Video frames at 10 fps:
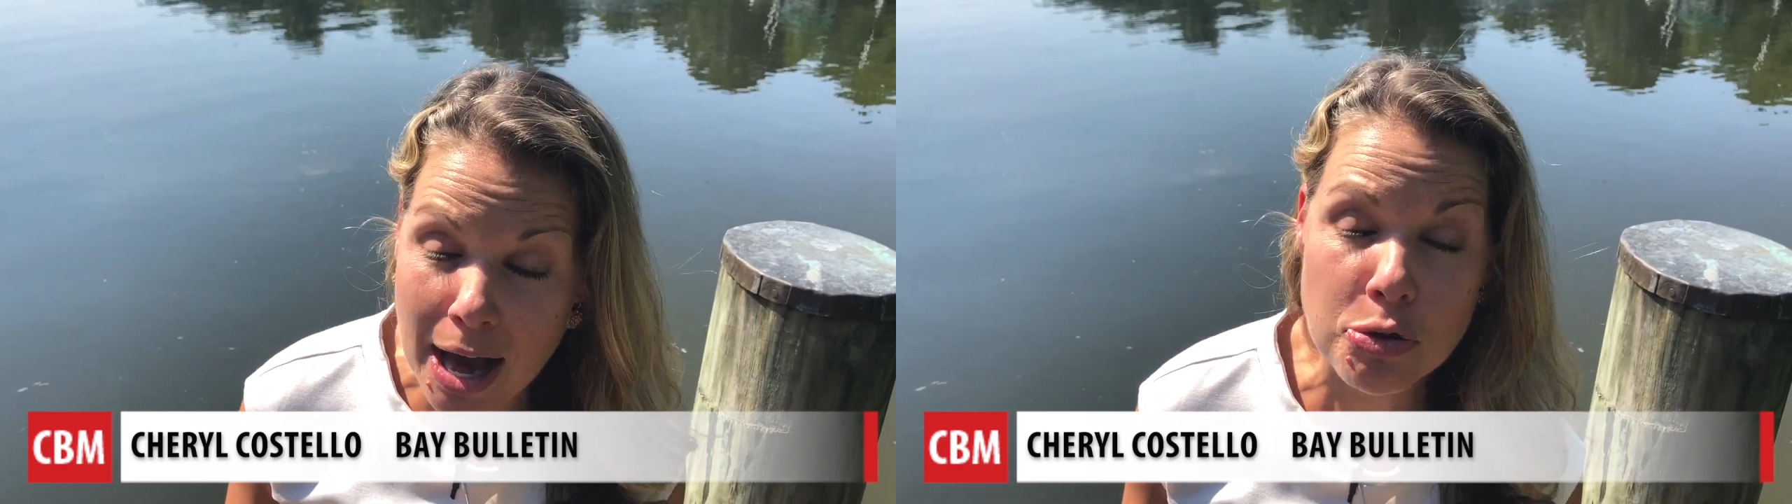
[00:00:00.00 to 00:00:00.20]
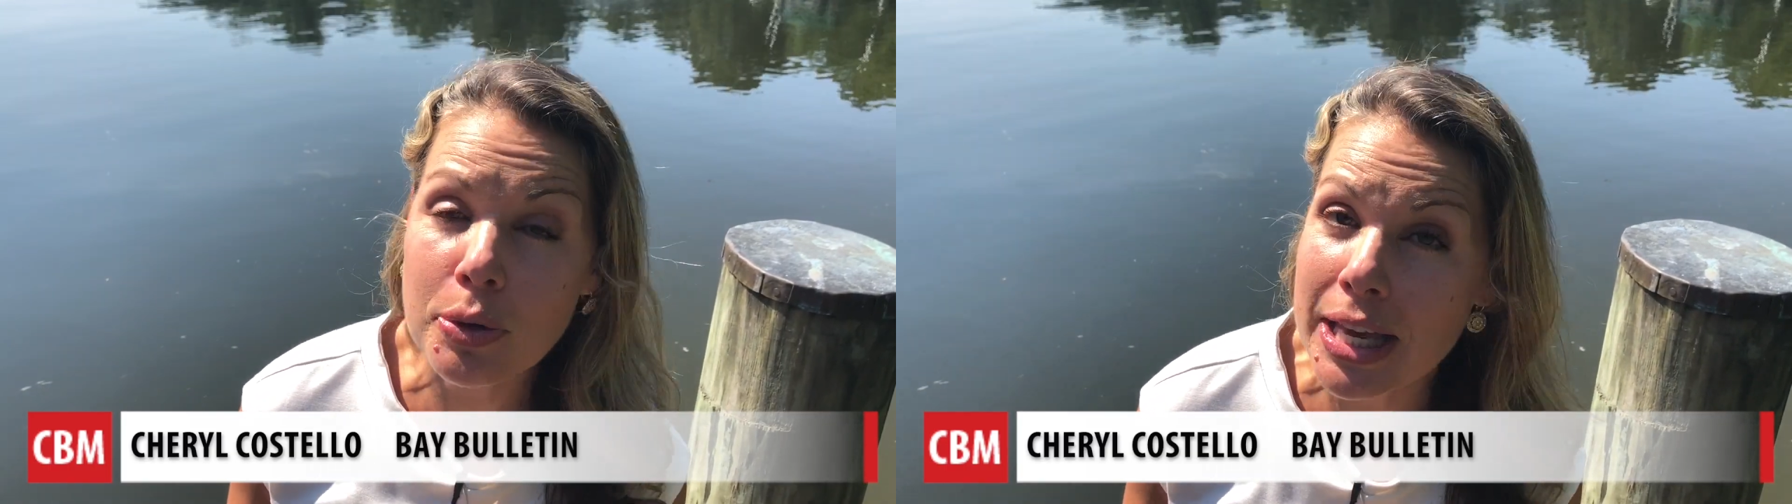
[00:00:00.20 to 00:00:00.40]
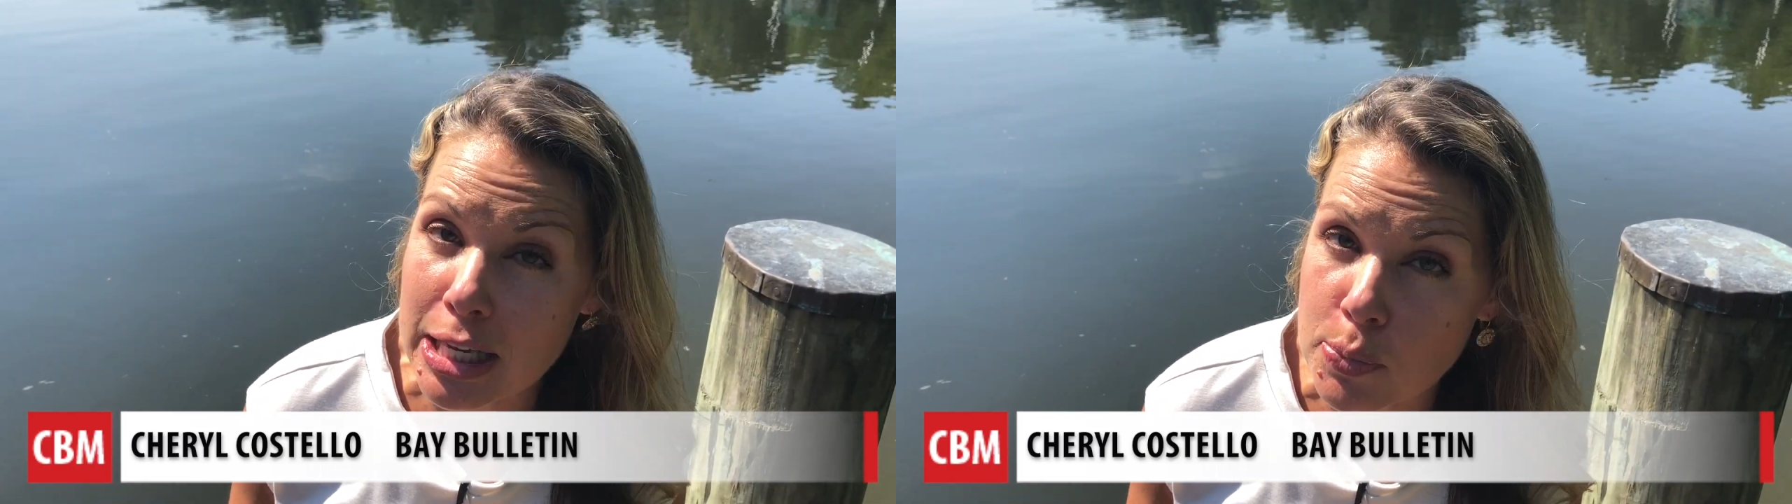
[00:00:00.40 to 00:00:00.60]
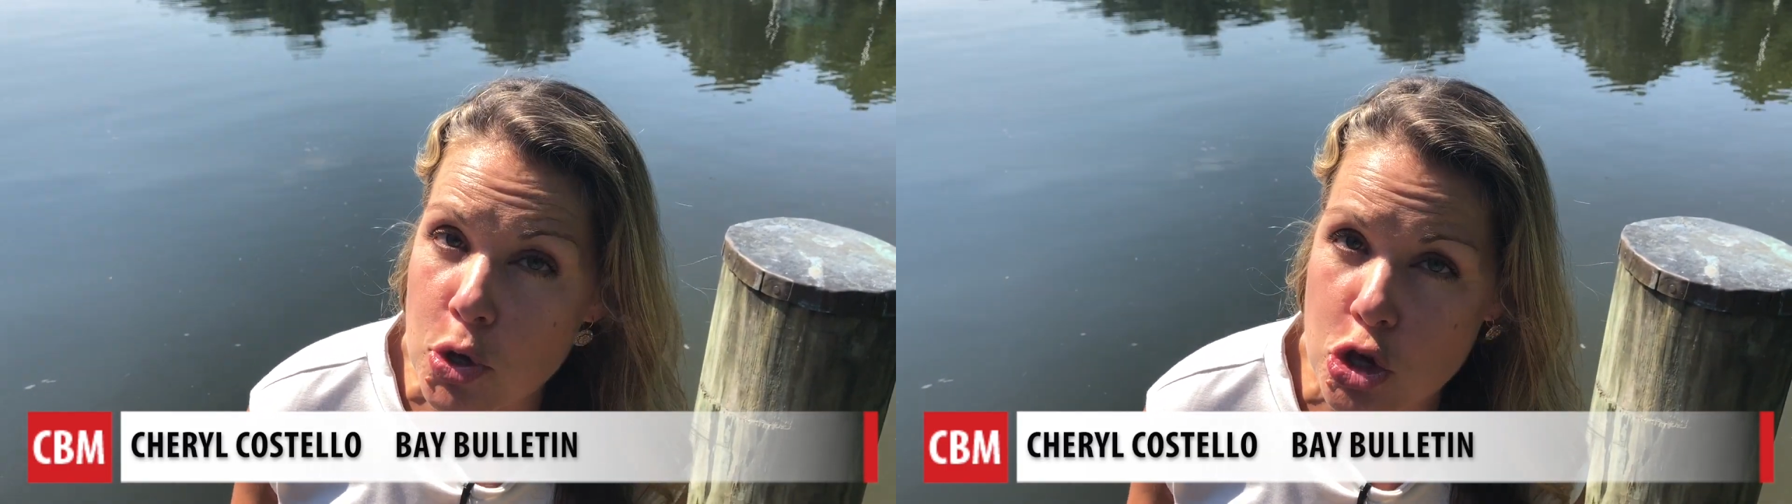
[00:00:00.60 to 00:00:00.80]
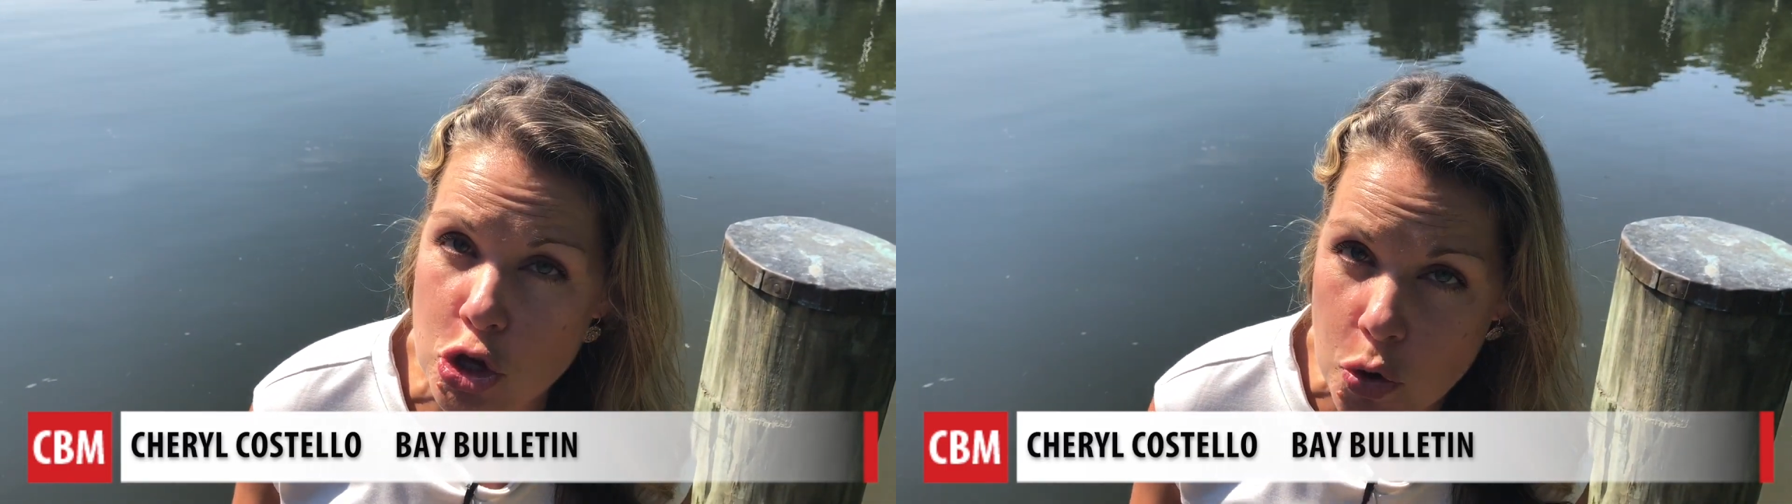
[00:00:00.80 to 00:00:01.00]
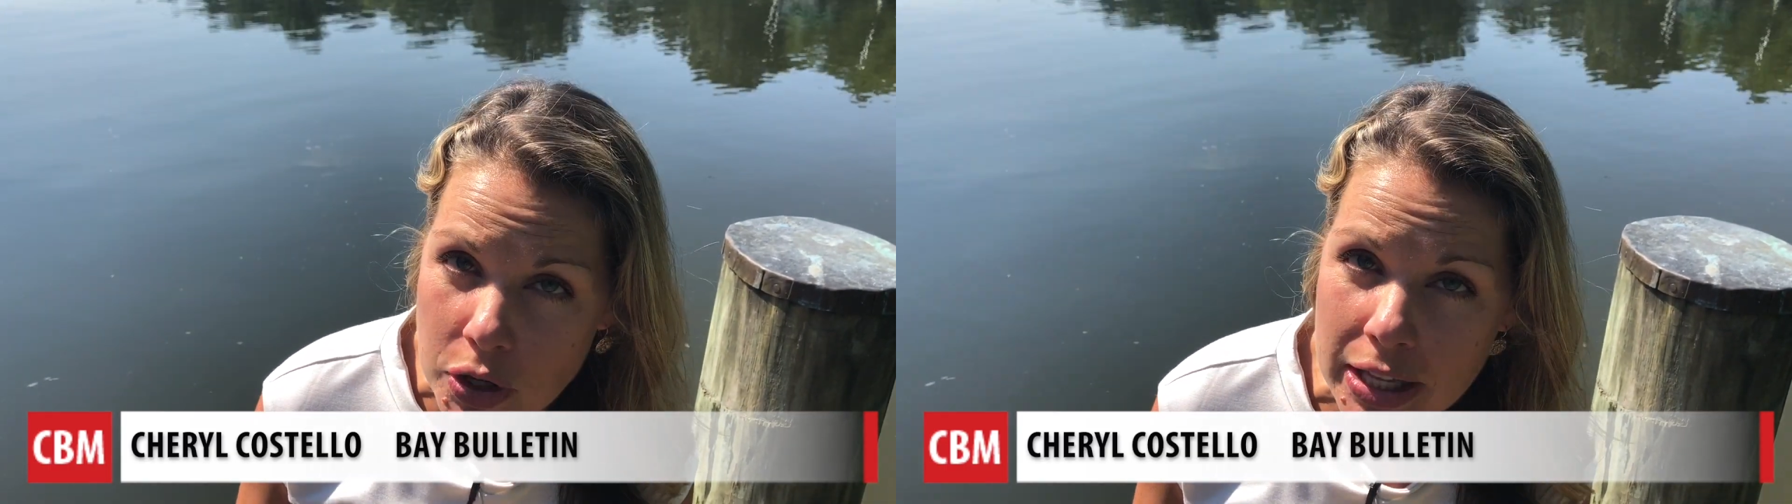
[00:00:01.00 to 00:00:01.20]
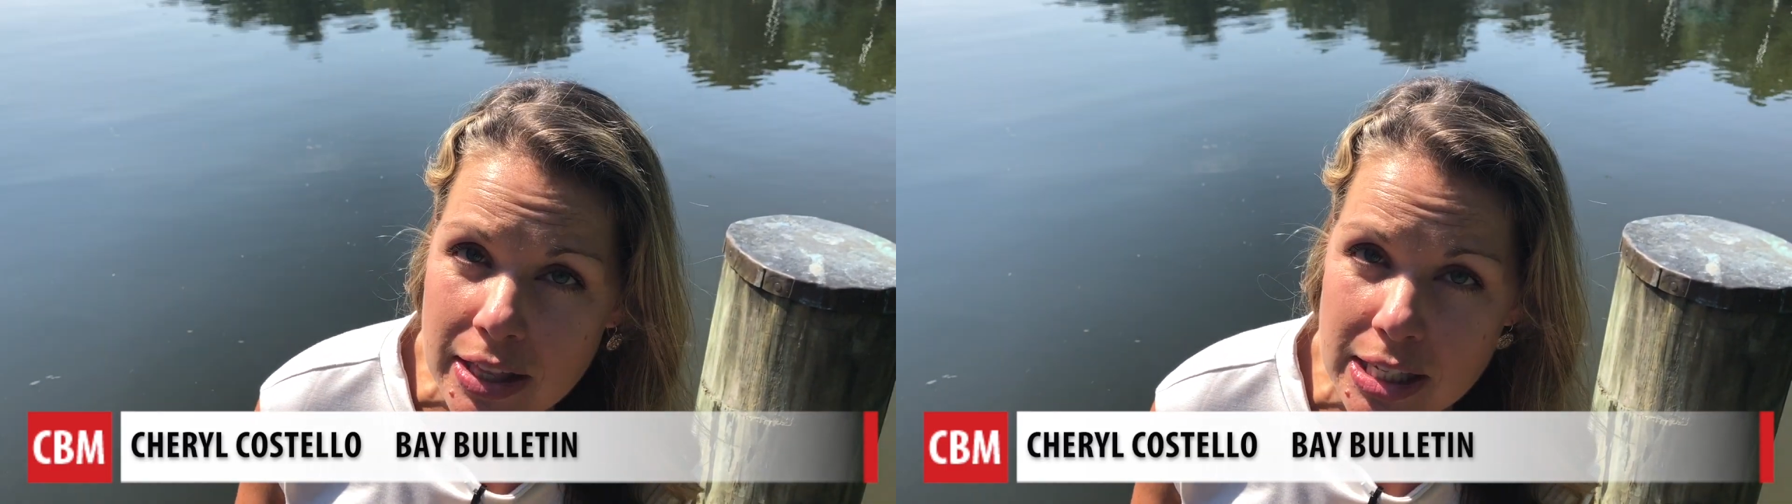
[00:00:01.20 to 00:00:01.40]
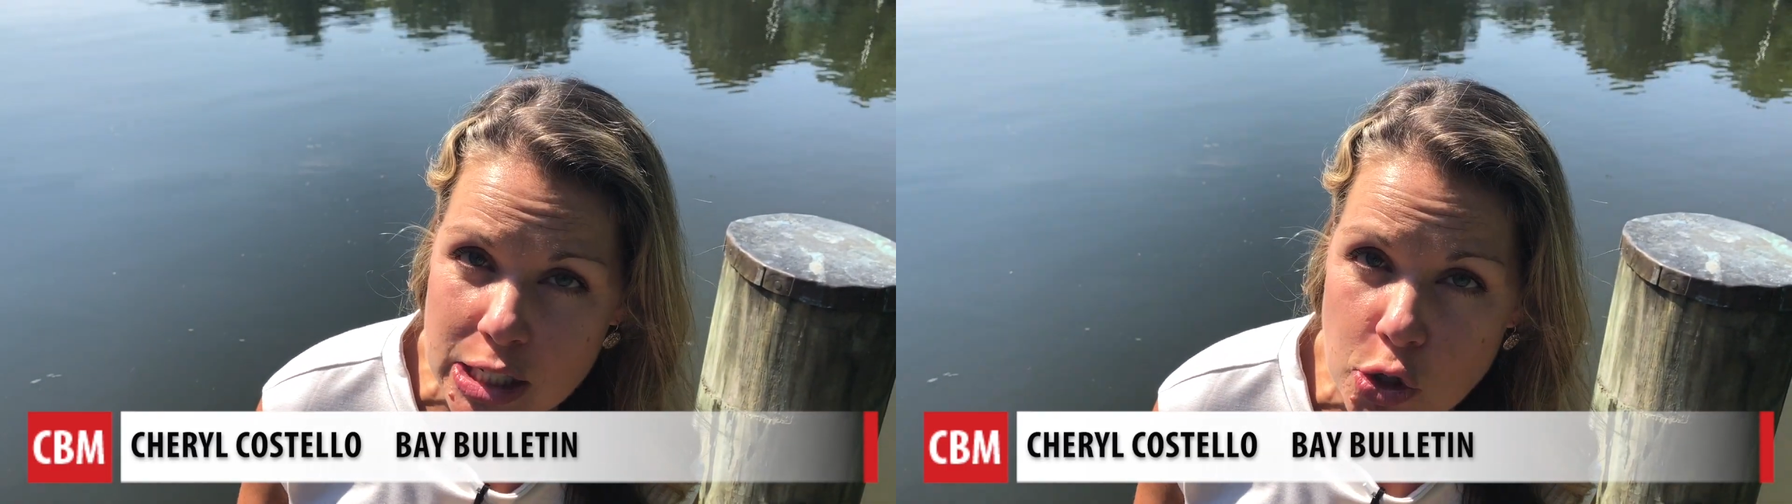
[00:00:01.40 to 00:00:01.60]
actually, as we're shooting this